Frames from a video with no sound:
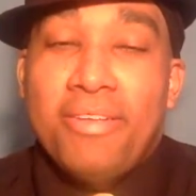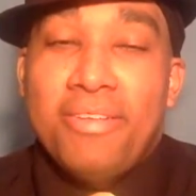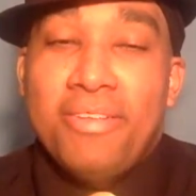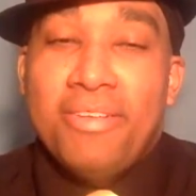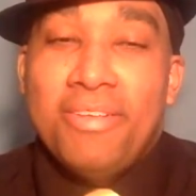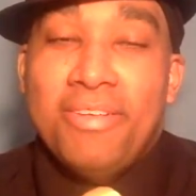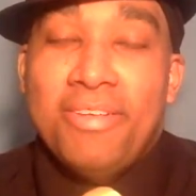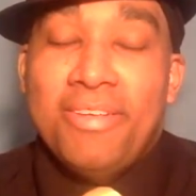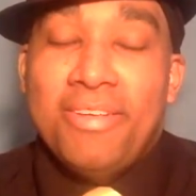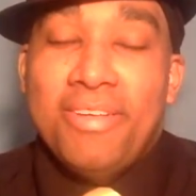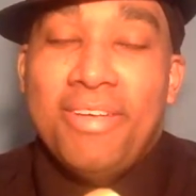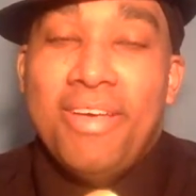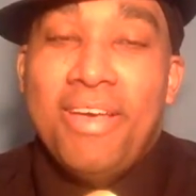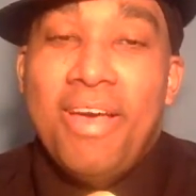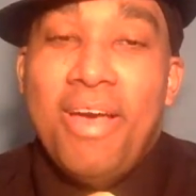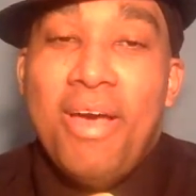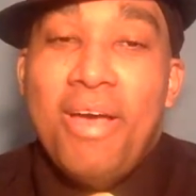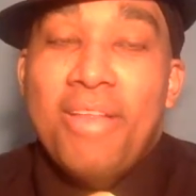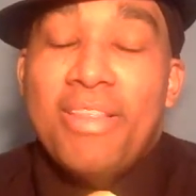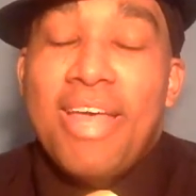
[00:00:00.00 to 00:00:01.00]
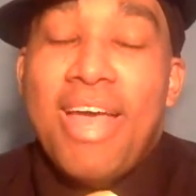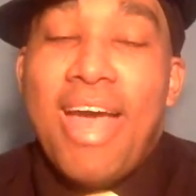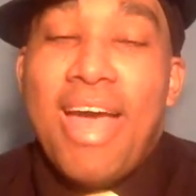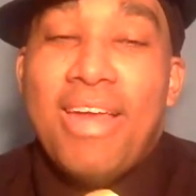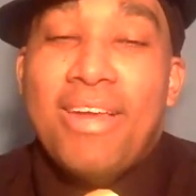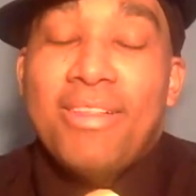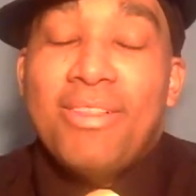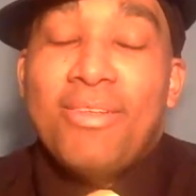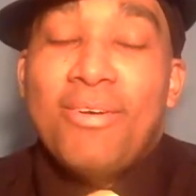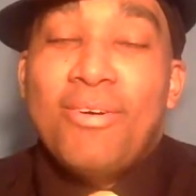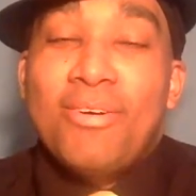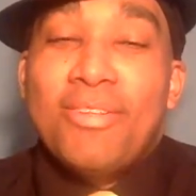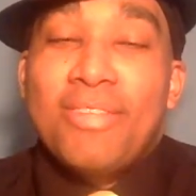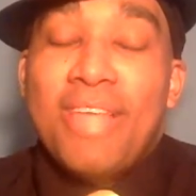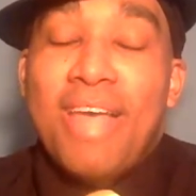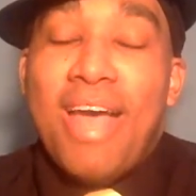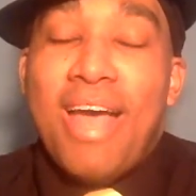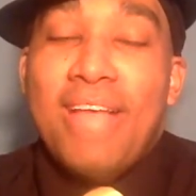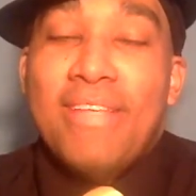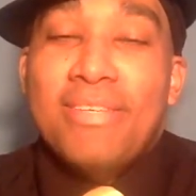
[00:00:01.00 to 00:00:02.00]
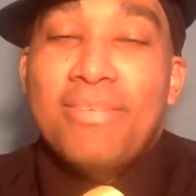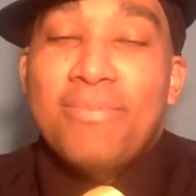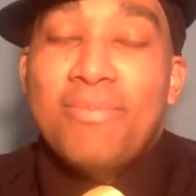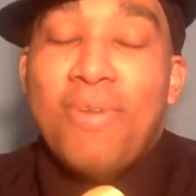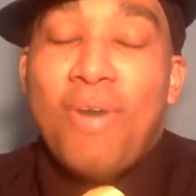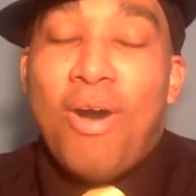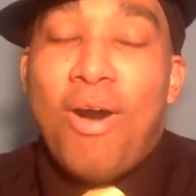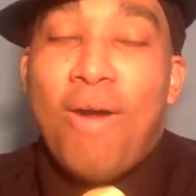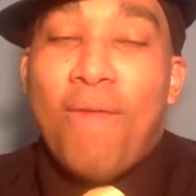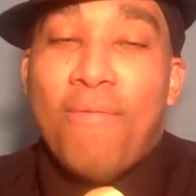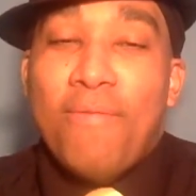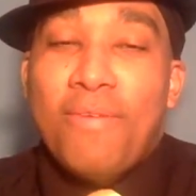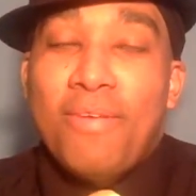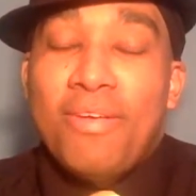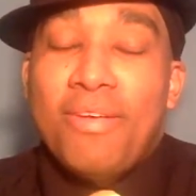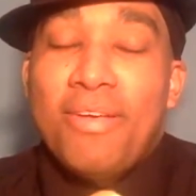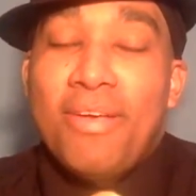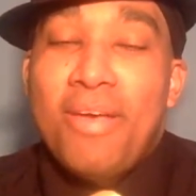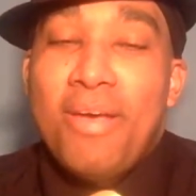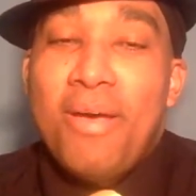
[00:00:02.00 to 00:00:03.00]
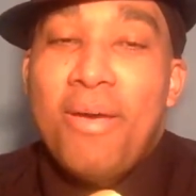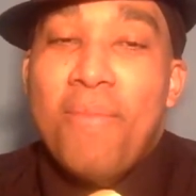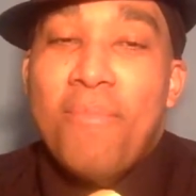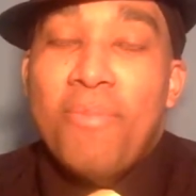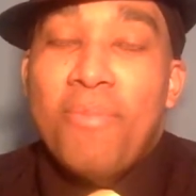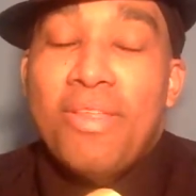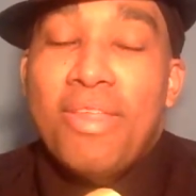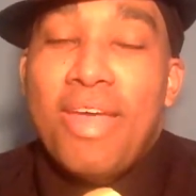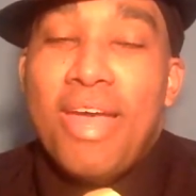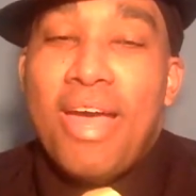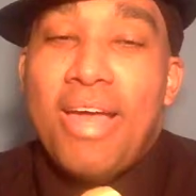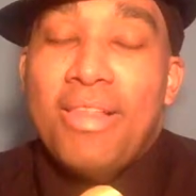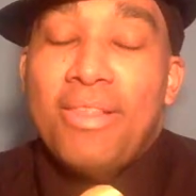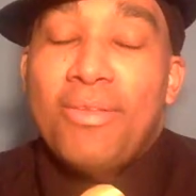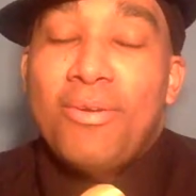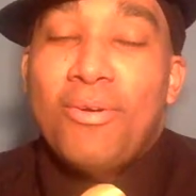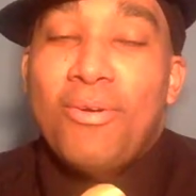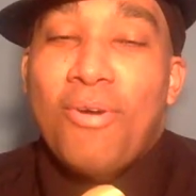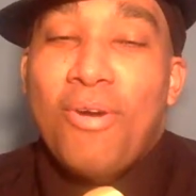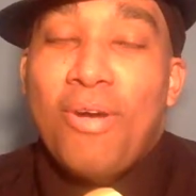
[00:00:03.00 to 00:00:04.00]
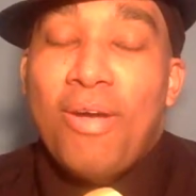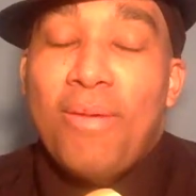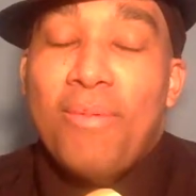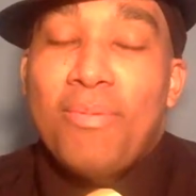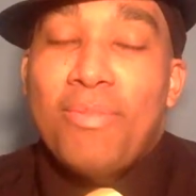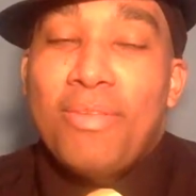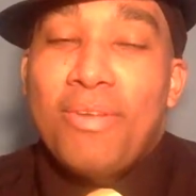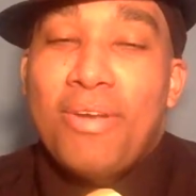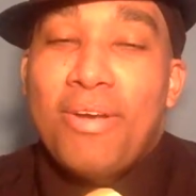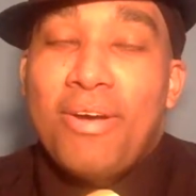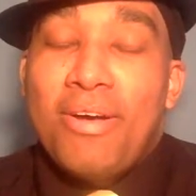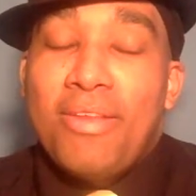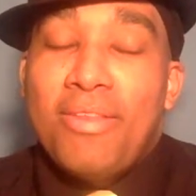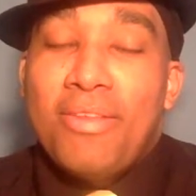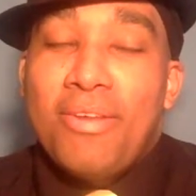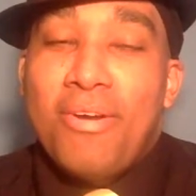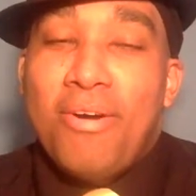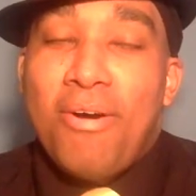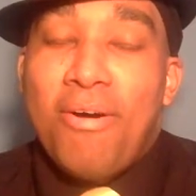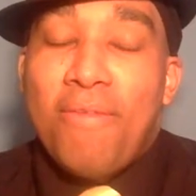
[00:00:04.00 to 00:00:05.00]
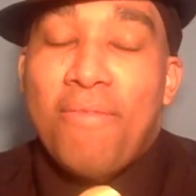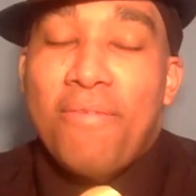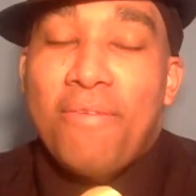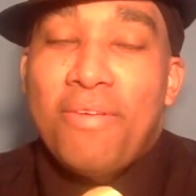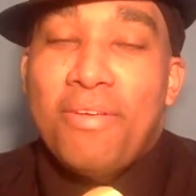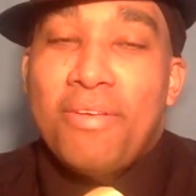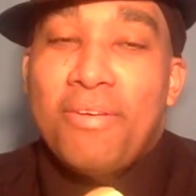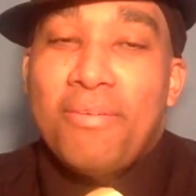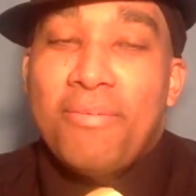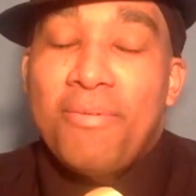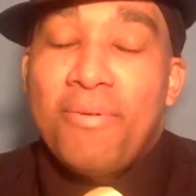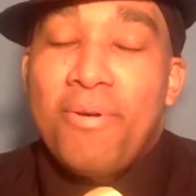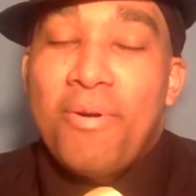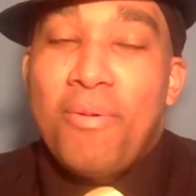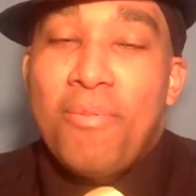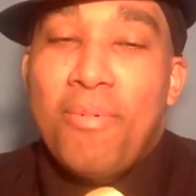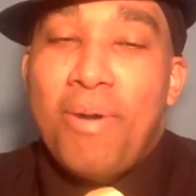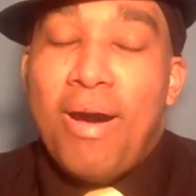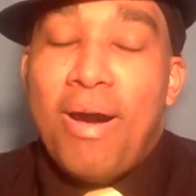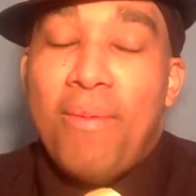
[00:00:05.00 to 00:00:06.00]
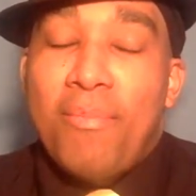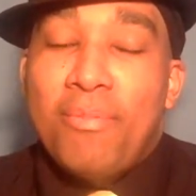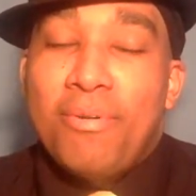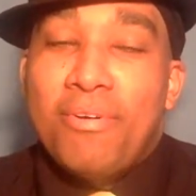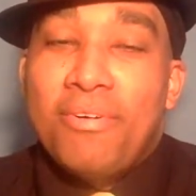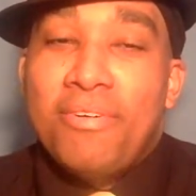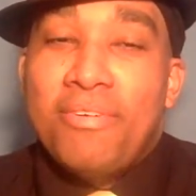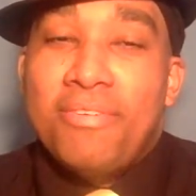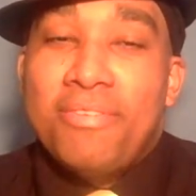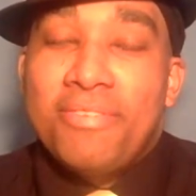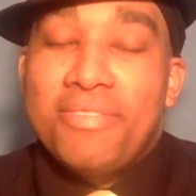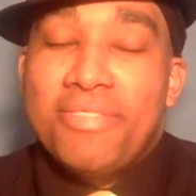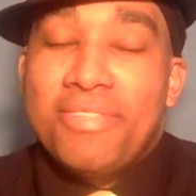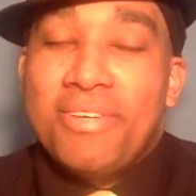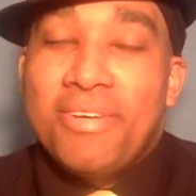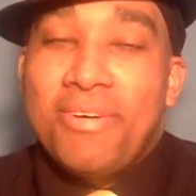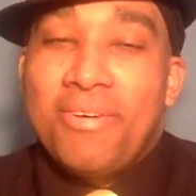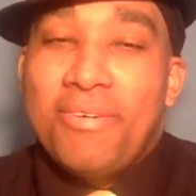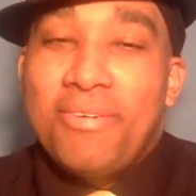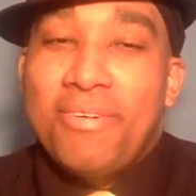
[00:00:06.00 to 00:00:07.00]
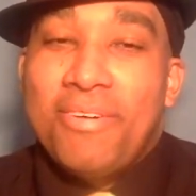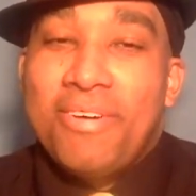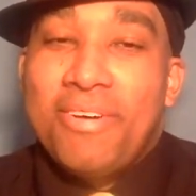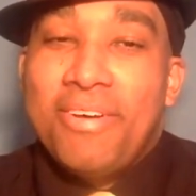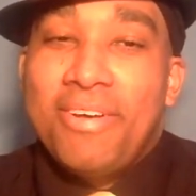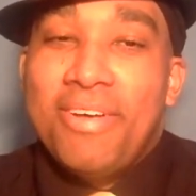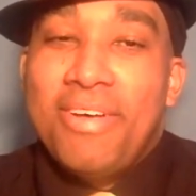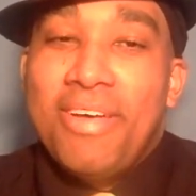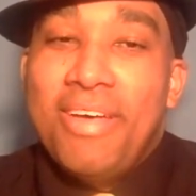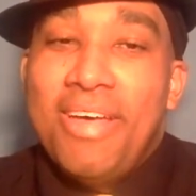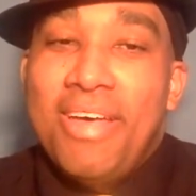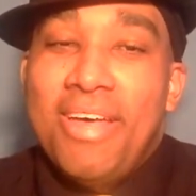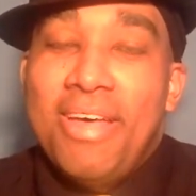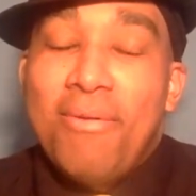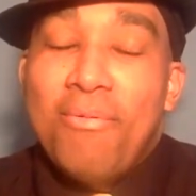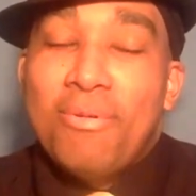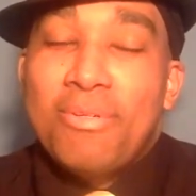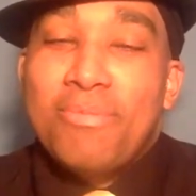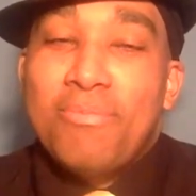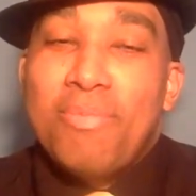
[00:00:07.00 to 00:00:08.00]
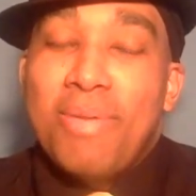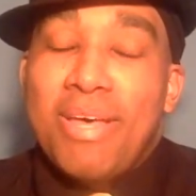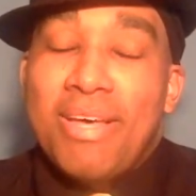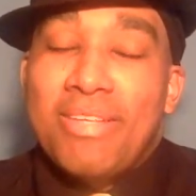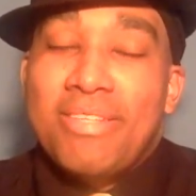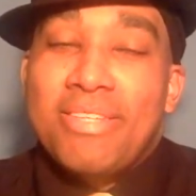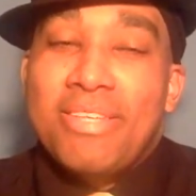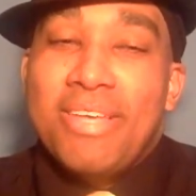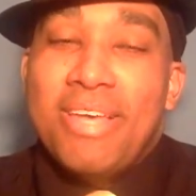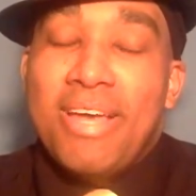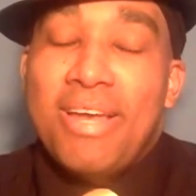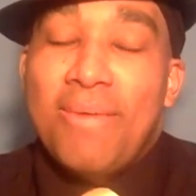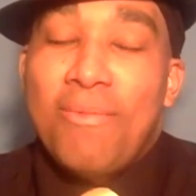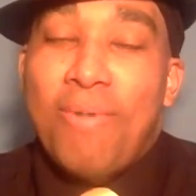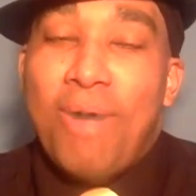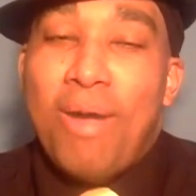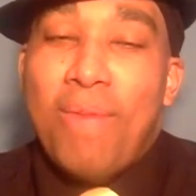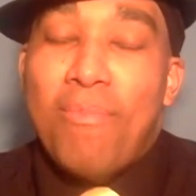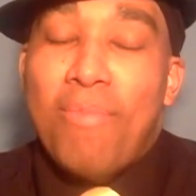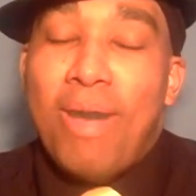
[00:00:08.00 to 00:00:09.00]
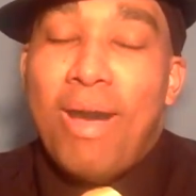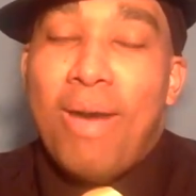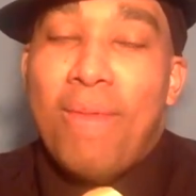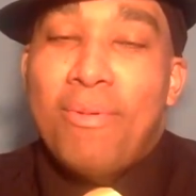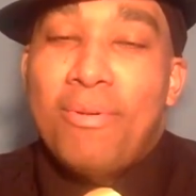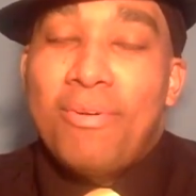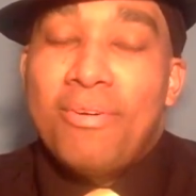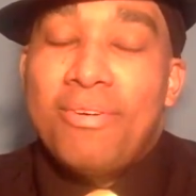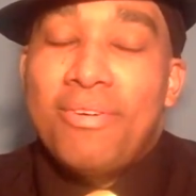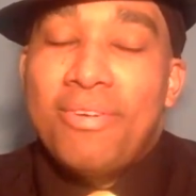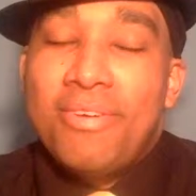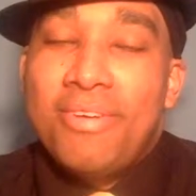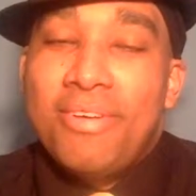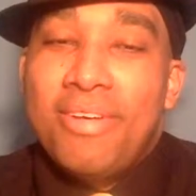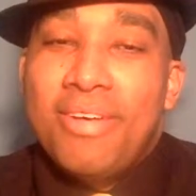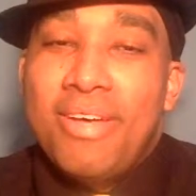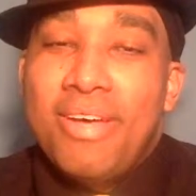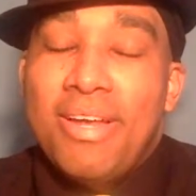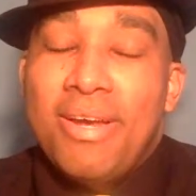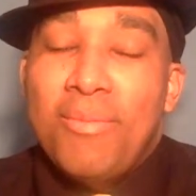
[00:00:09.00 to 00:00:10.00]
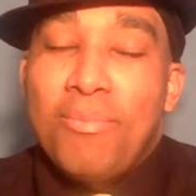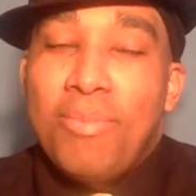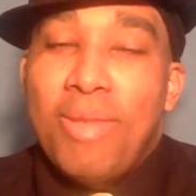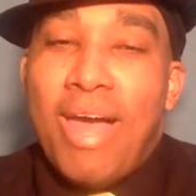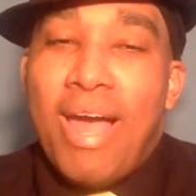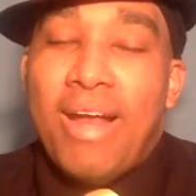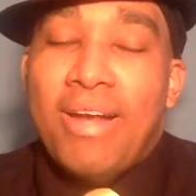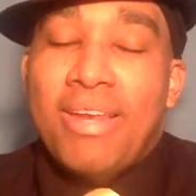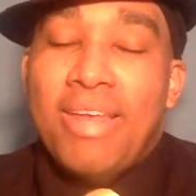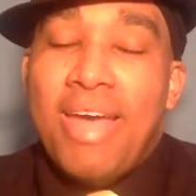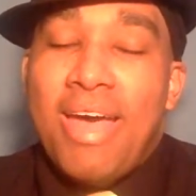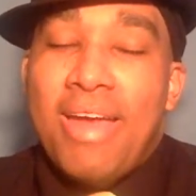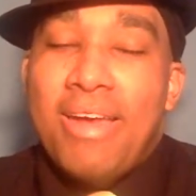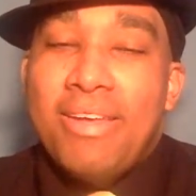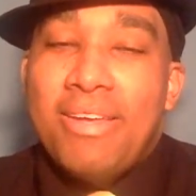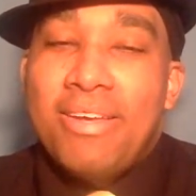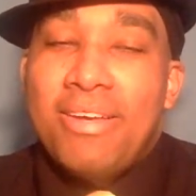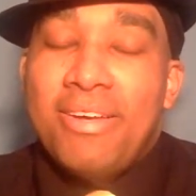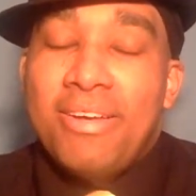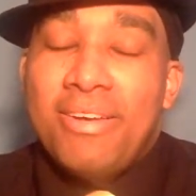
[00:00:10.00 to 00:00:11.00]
They had some coffee, but they had a little cream in the coffee with Obama. So he was mixed. He had a white mama and a black daddy.